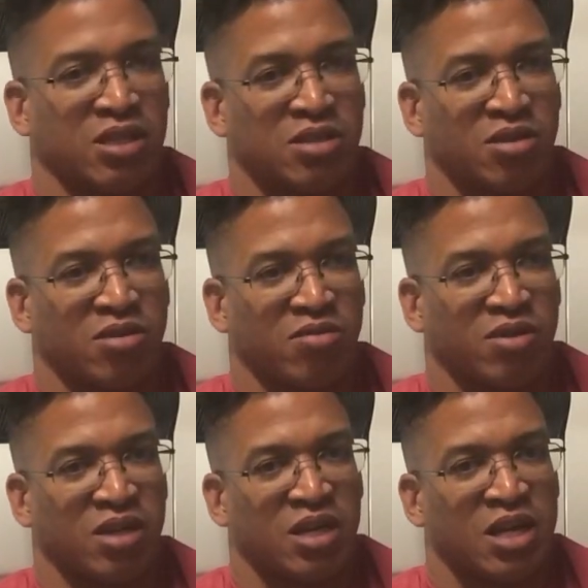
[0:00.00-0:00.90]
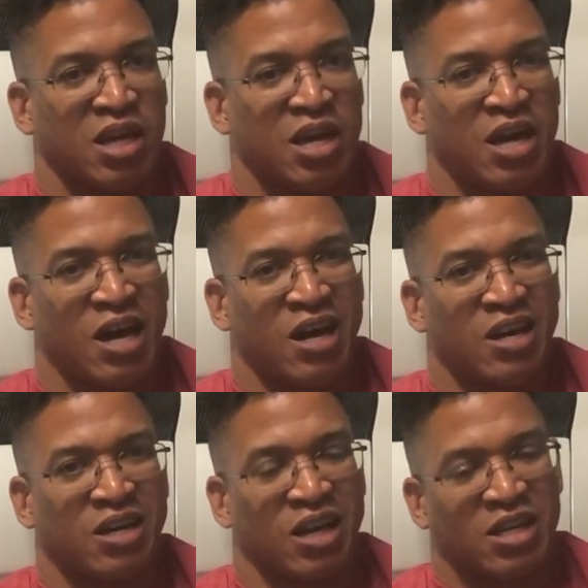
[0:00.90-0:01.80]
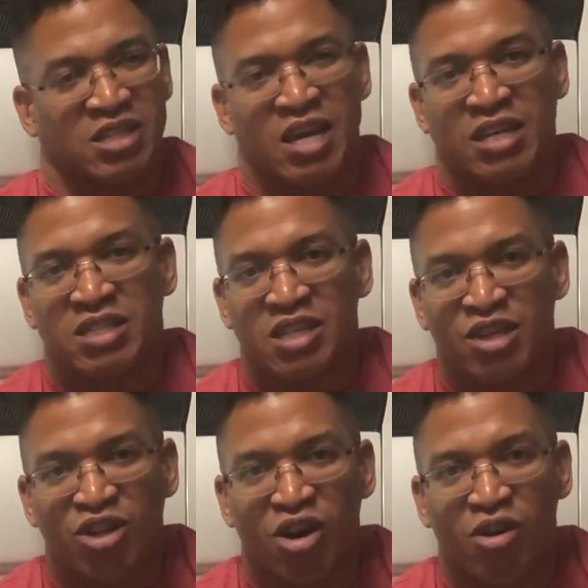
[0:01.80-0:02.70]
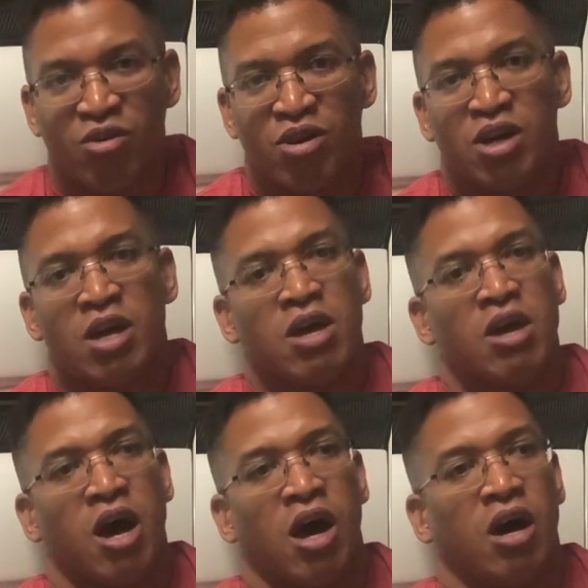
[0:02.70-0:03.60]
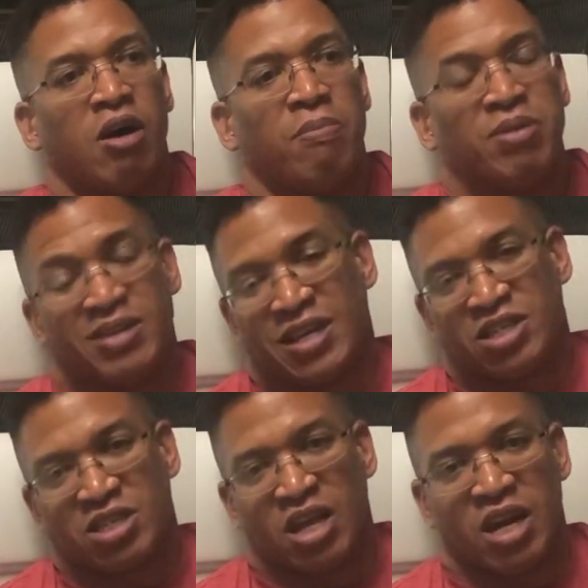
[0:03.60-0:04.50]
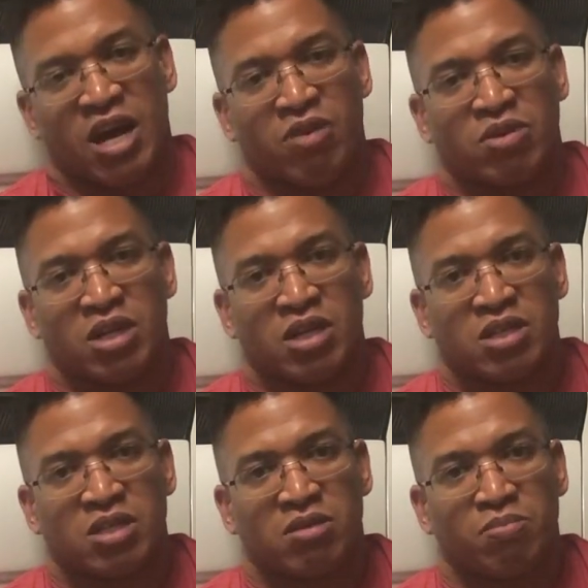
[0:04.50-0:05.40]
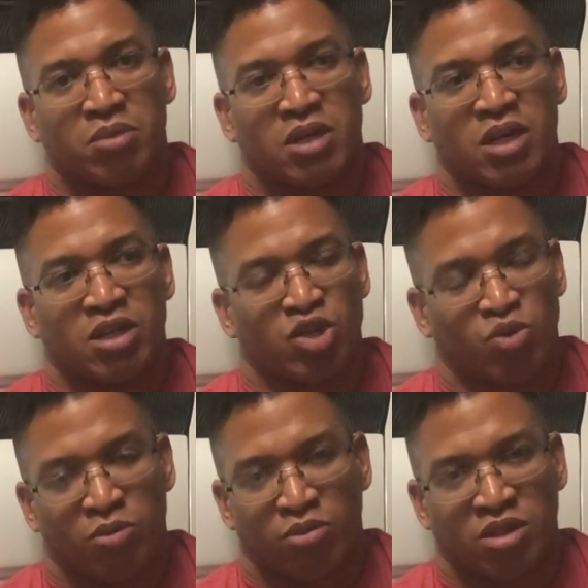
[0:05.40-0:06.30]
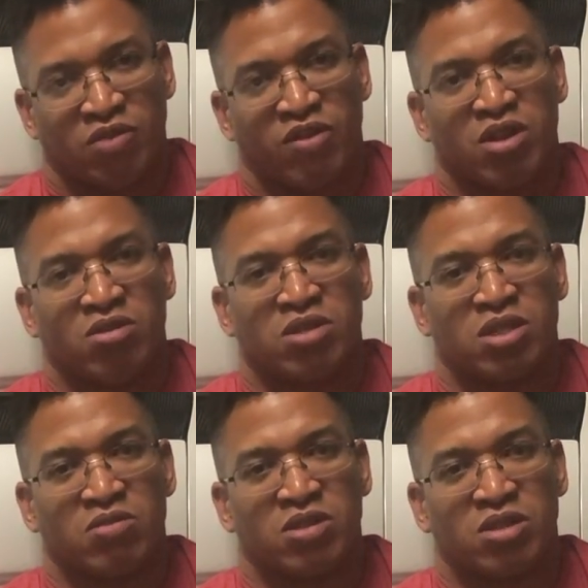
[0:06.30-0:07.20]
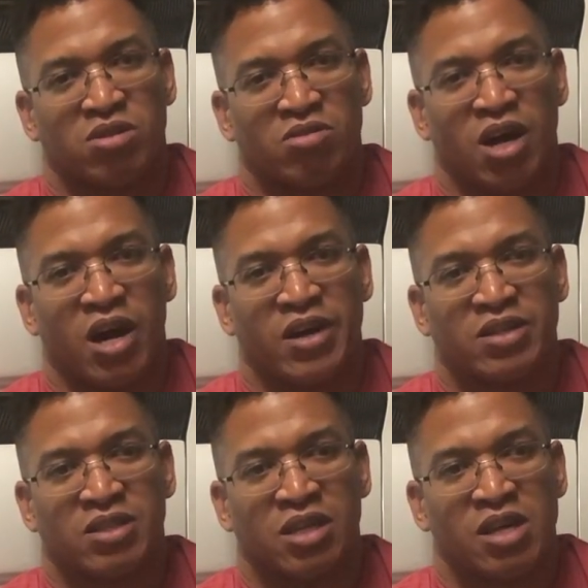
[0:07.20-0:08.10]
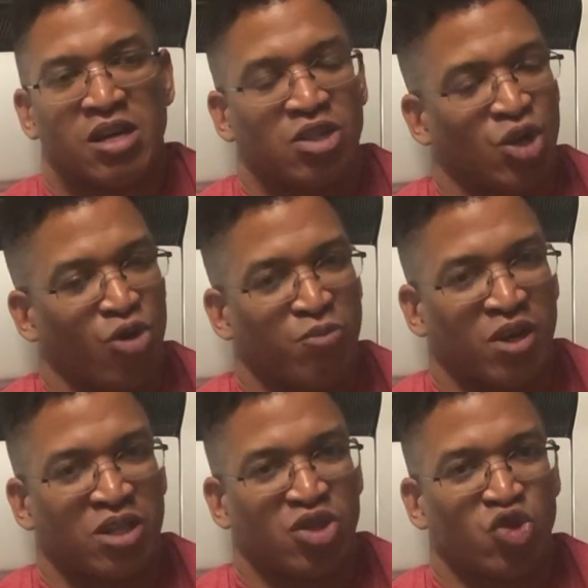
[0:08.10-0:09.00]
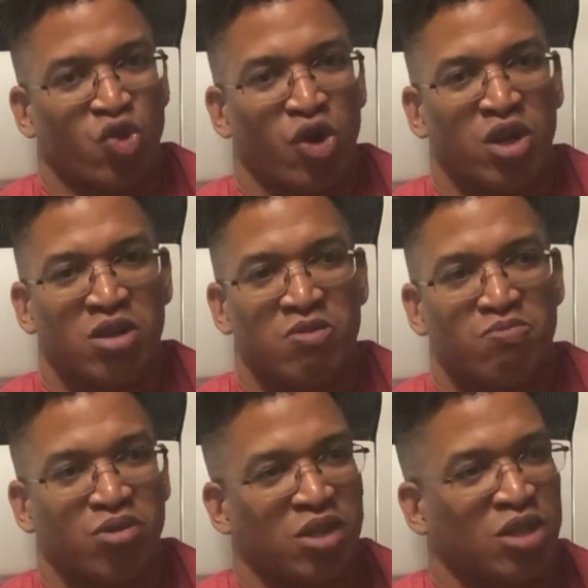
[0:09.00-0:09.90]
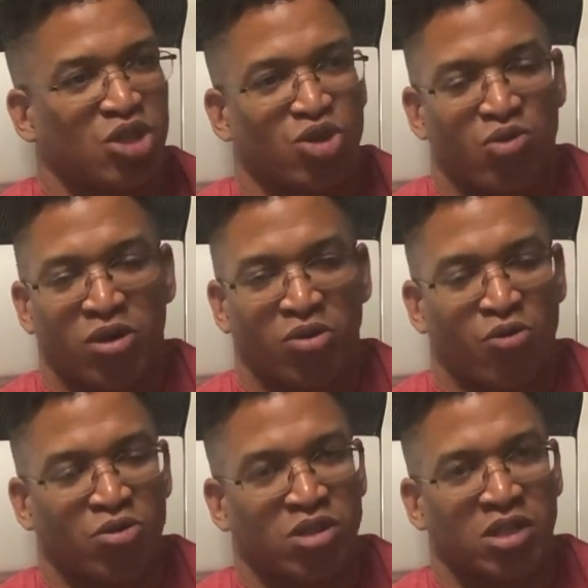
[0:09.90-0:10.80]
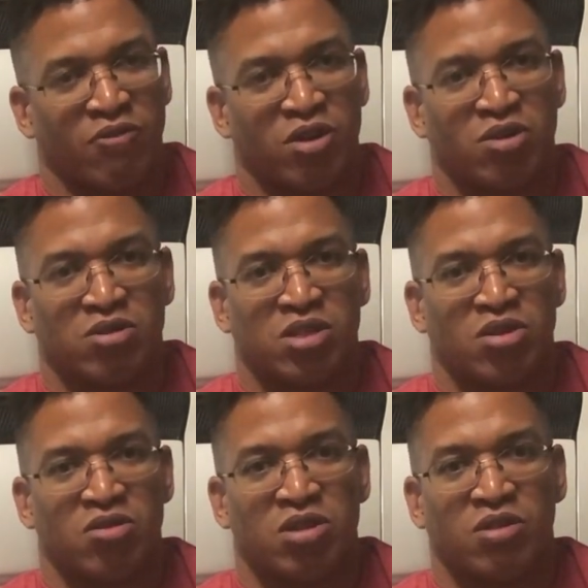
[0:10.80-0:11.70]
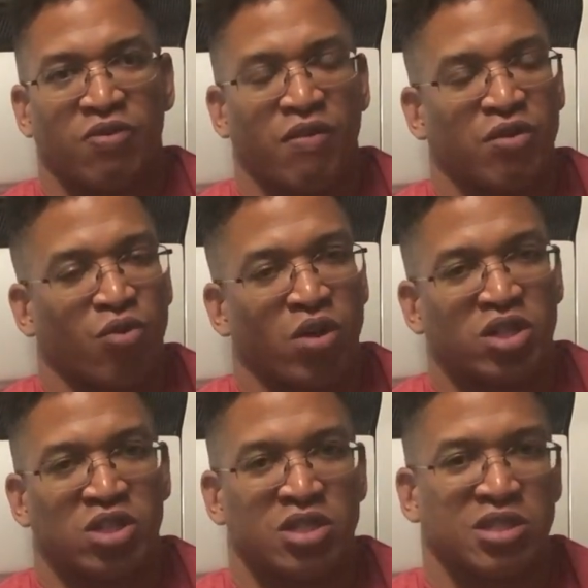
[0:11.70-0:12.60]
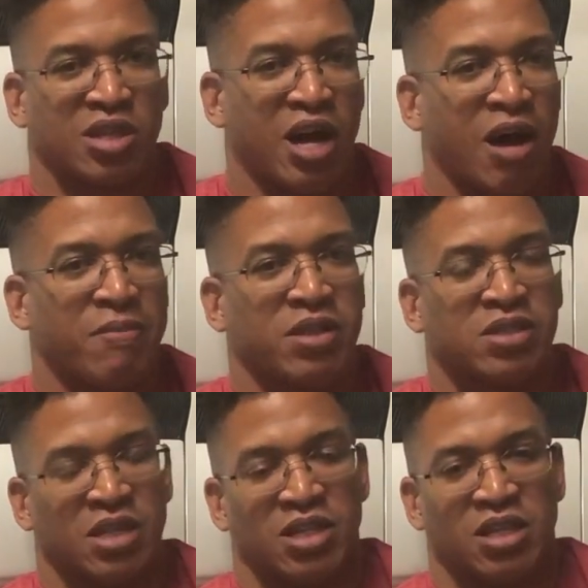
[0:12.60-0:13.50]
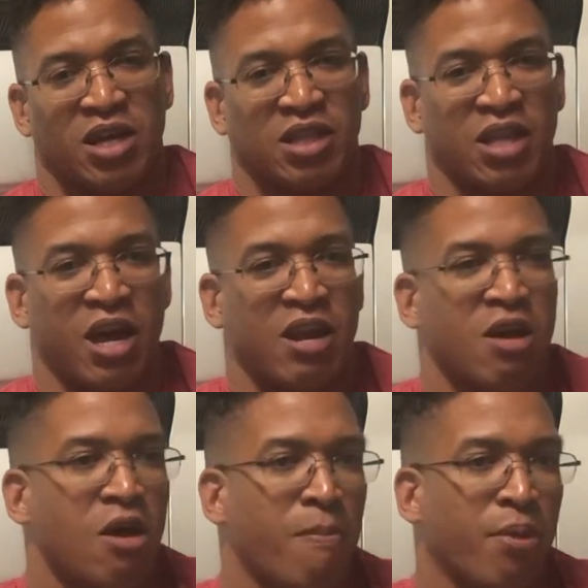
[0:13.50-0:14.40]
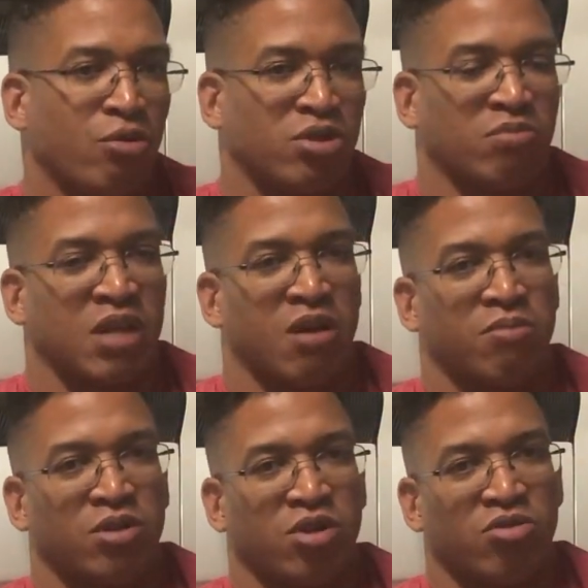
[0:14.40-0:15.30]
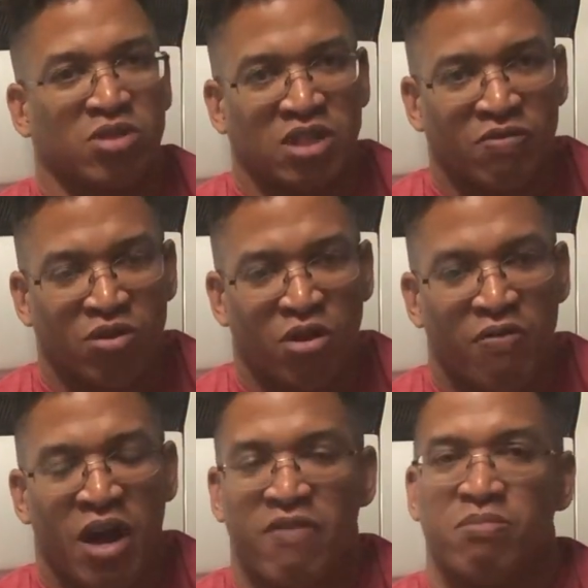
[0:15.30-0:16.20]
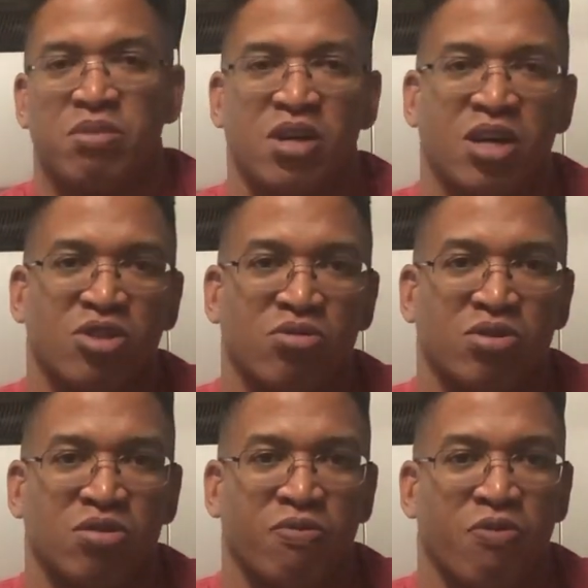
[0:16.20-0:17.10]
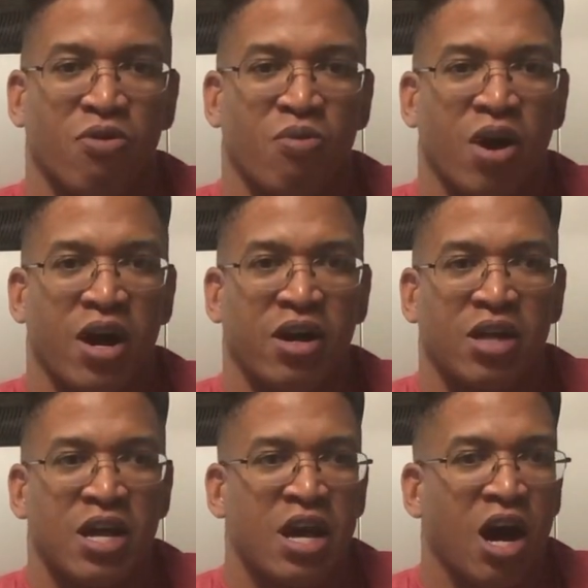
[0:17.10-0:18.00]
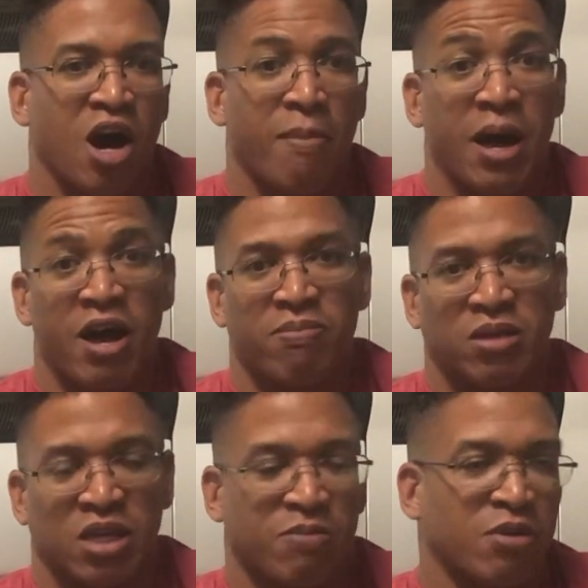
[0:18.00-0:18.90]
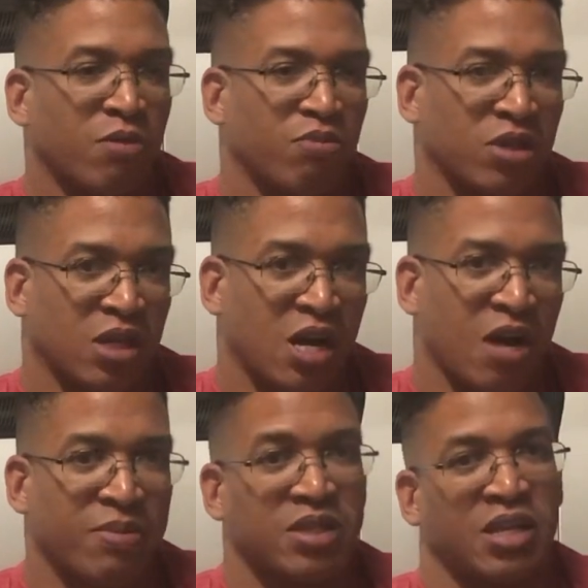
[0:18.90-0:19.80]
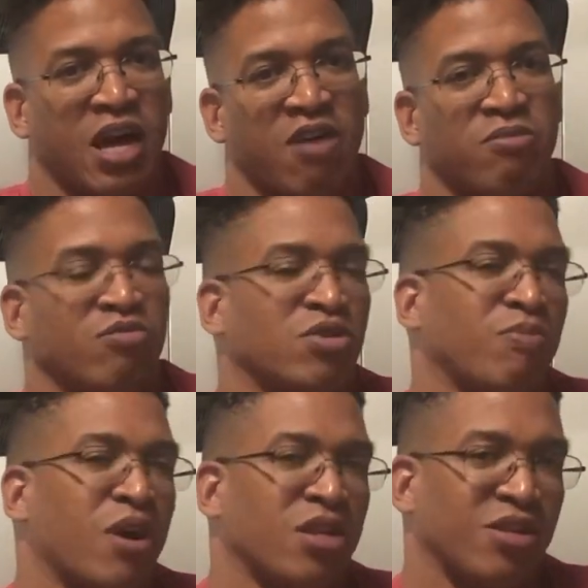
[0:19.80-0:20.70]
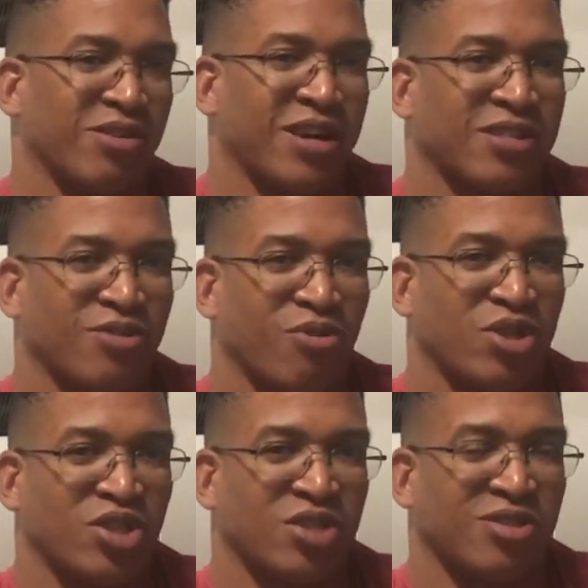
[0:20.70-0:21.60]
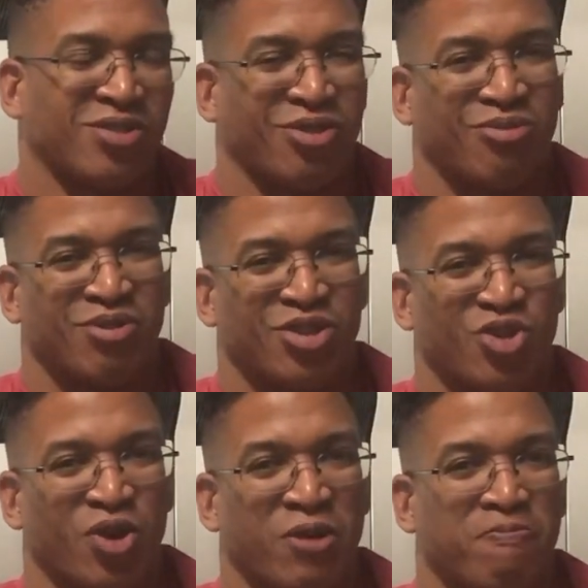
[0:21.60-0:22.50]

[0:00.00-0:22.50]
So, kind of sad to see it go. But that's just kind of how it is. But I just want to bring this video series to you guys. So I hope you guys enjoy it. Please, throughout the course of the video series, if you have any questions, comments, anything like that, post them down below, because even though if I haven't been on YouTube for a while, I have been keeping up with the comments. I have been responding to your guys' questions, so enjoy.